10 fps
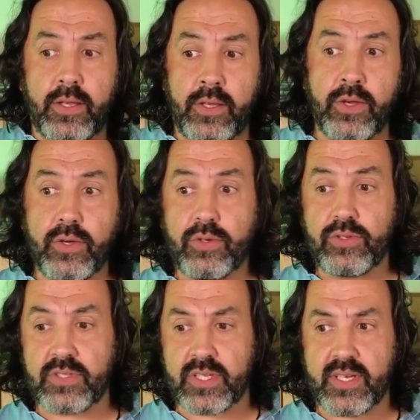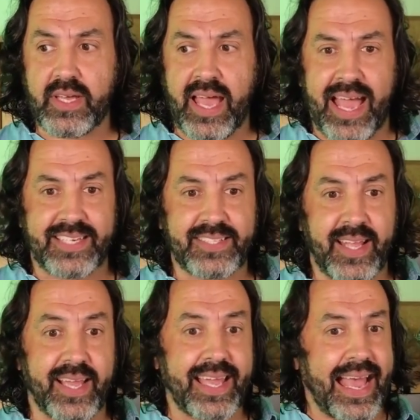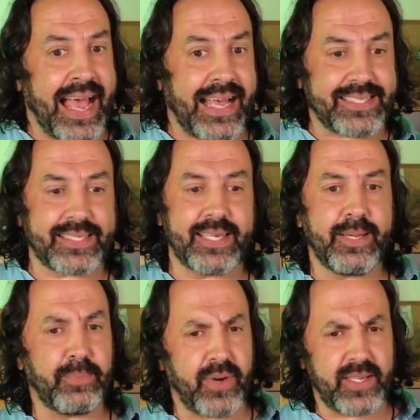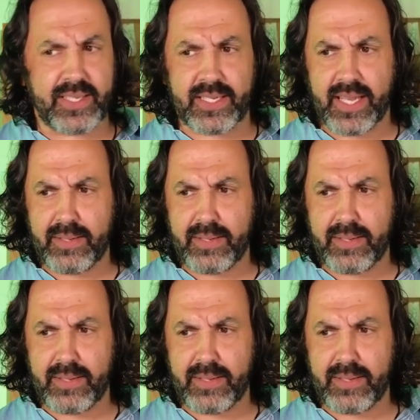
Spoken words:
use the hashtag AskBrandin.